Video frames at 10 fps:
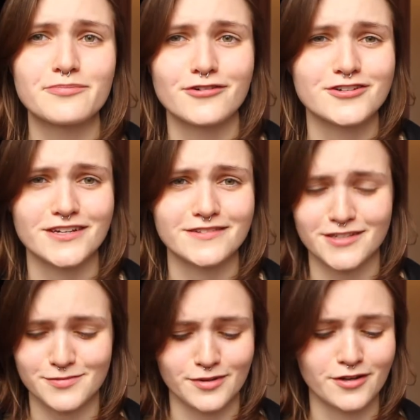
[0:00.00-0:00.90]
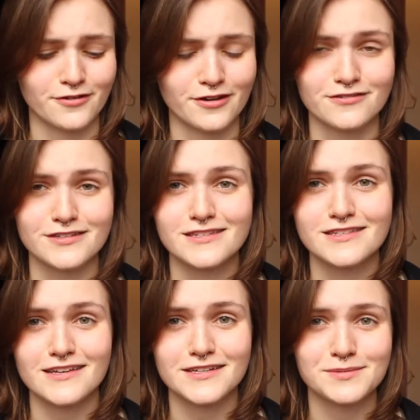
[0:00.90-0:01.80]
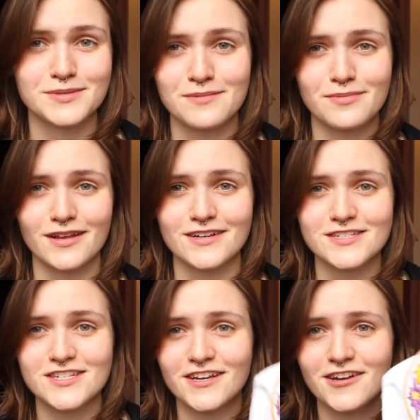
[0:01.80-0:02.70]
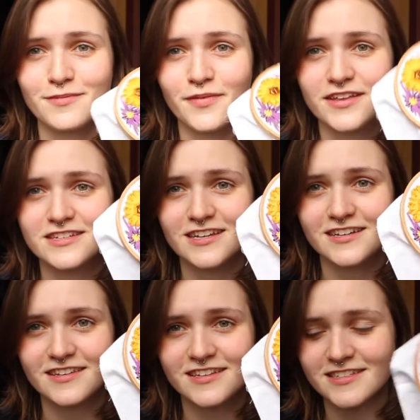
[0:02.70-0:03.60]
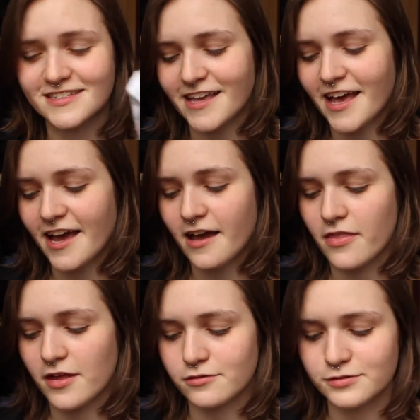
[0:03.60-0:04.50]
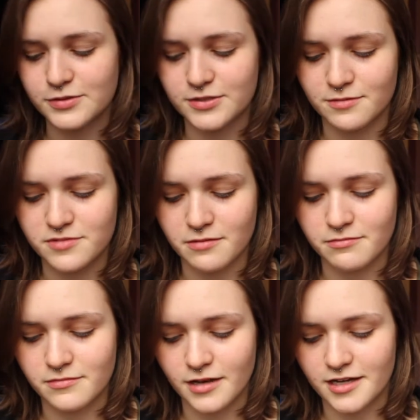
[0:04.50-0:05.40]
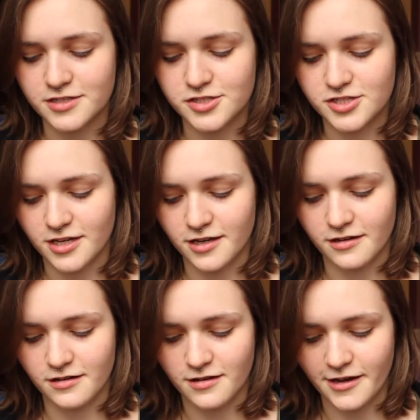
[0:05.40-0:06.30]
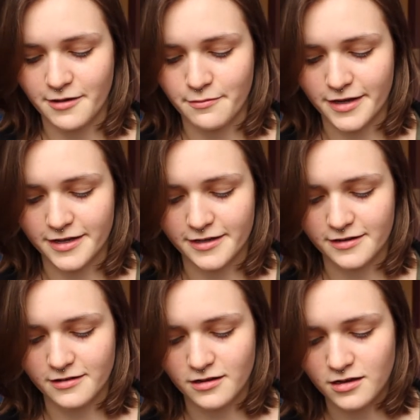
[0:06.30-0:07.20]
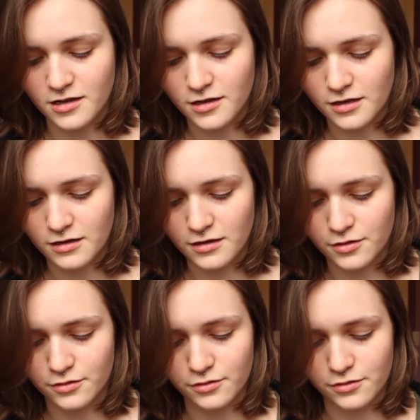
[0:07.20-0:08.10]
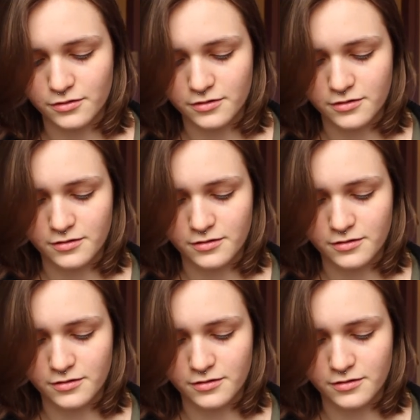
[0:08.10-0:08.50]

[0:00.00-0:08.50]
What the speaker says: project that's been going on since like September last year, but that's like this. And then also sometime last year I made little